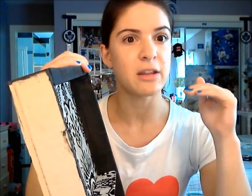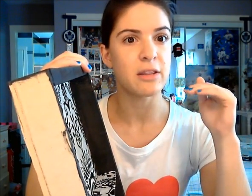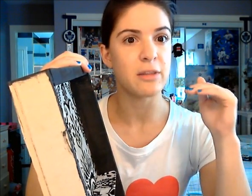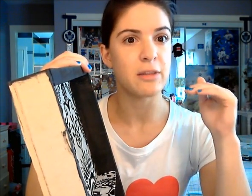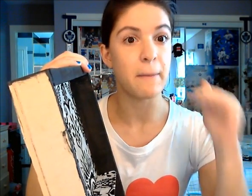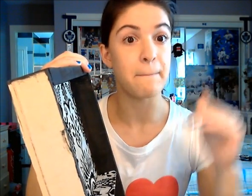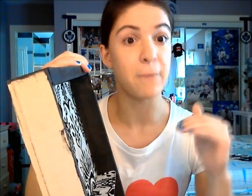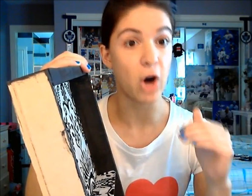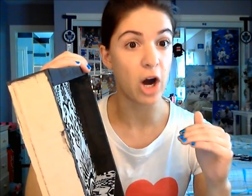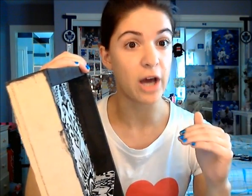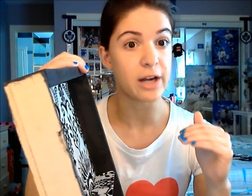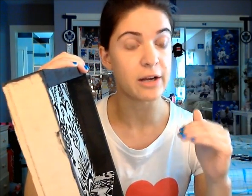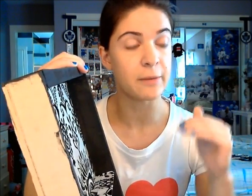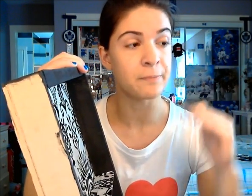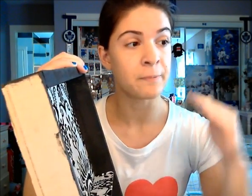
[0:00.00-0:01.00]
the
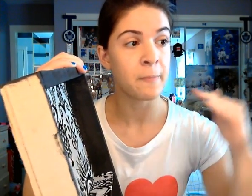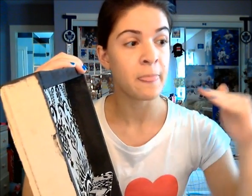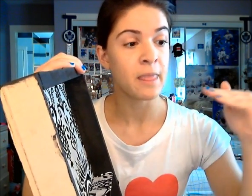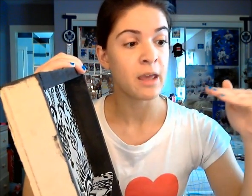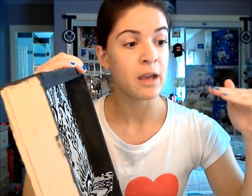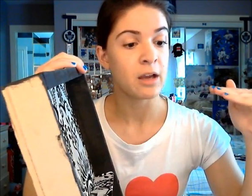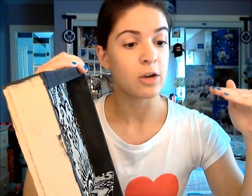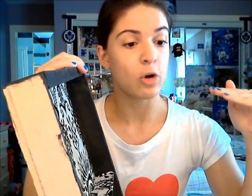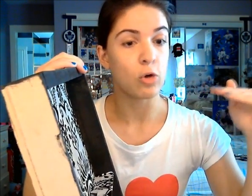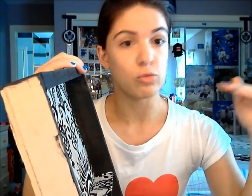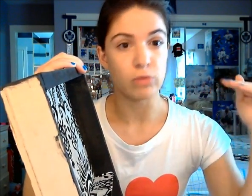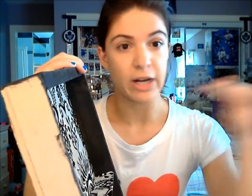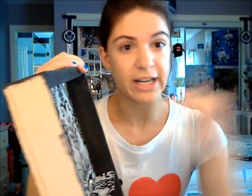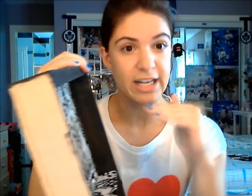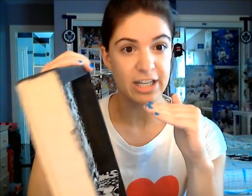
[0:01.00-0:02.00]
bottom go
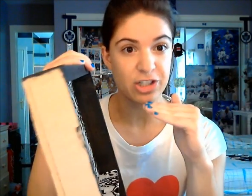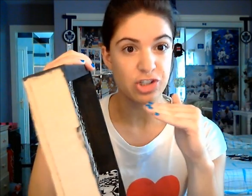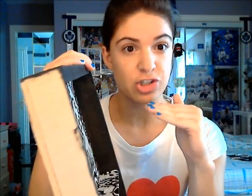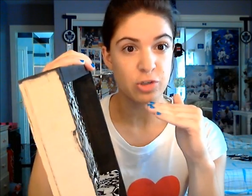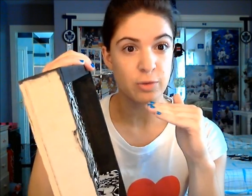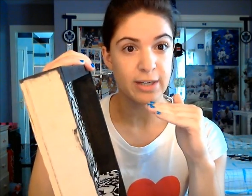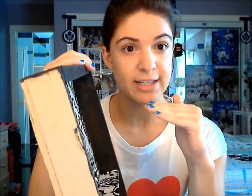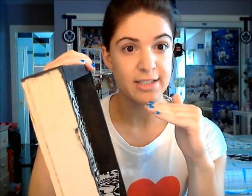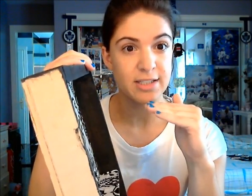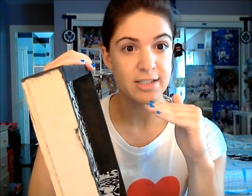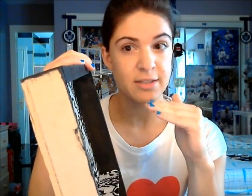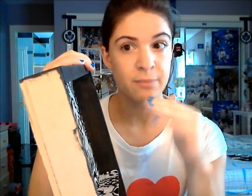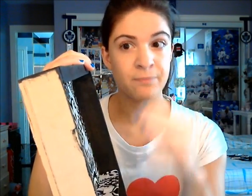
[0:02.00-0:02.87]
right into it,